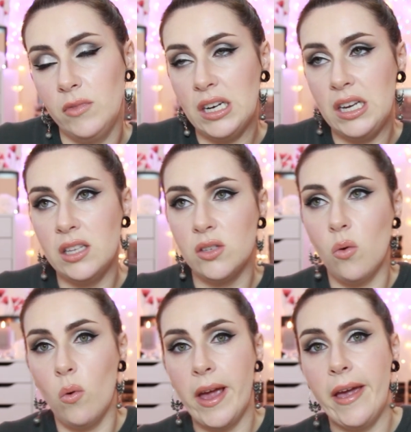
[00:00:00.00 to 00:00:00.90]
cleans
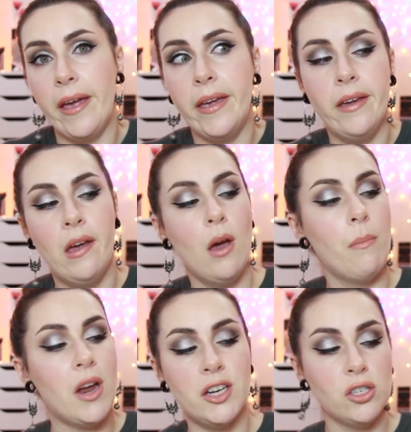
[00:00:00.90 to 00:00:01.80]
okay,
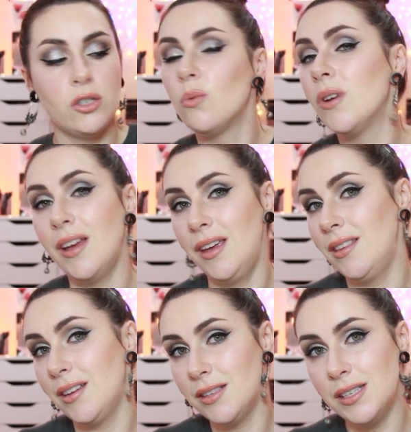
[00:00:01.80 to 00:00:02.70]
but I just don't
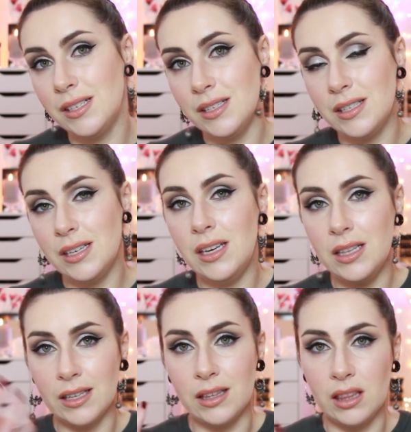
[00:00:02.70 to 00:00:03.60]
like the
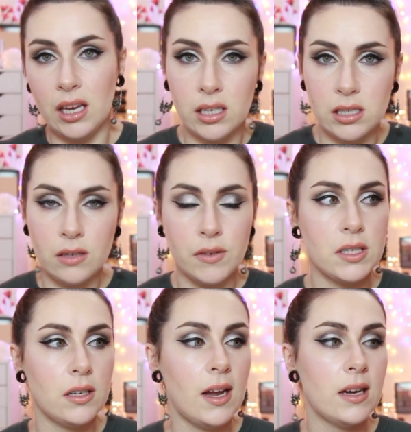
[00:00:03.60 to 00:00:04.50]
consistency, like the thickness of
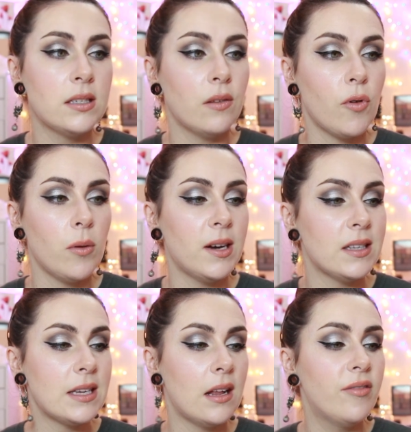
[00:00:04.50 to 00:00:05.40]
it and that, the formula
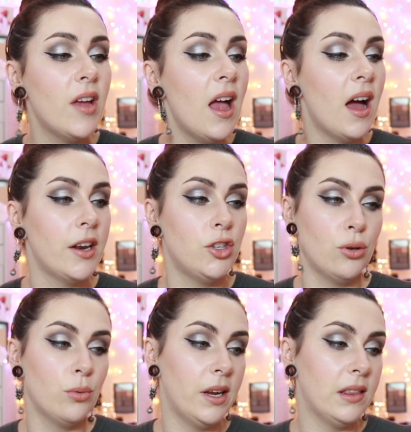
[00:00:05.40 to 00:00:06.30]
itself, and I
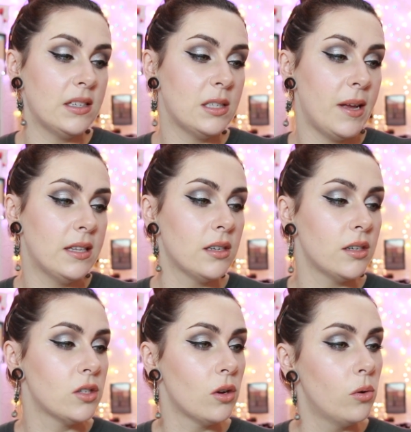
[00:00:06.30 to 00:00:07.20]
don't like the
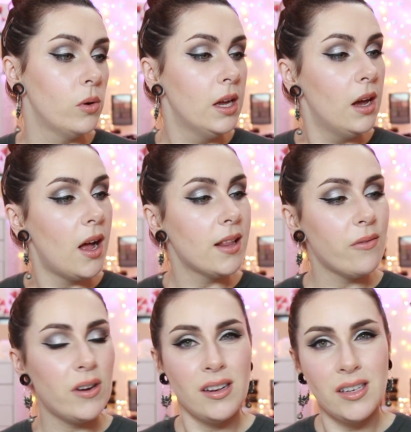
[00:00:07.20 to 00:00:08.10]
dispenser. So I'll
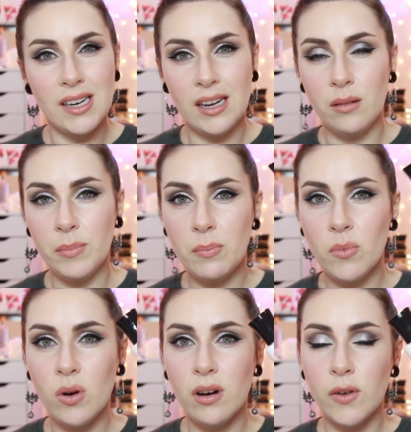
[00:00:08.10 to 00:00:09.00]
give it a little bit
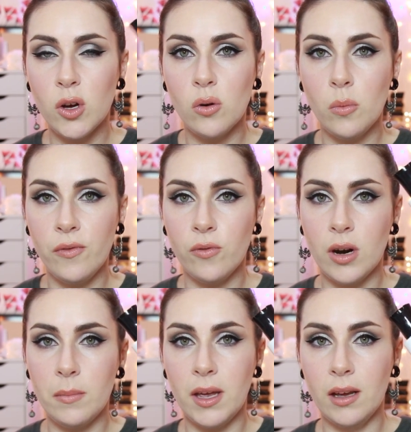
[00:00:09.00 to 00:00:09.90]
more of a go
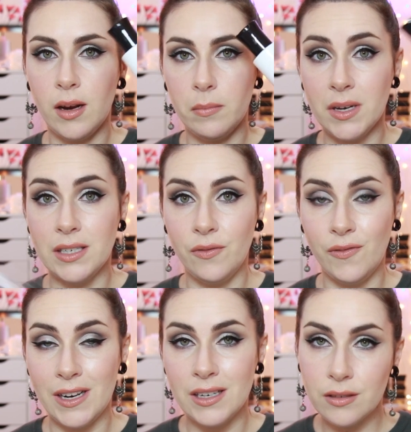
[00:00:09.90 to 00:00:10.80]
before I make like my
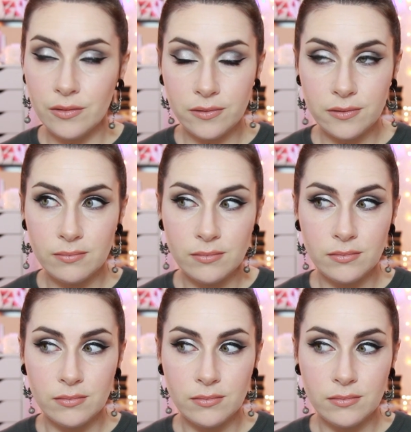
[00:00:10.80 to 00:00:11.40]
definitive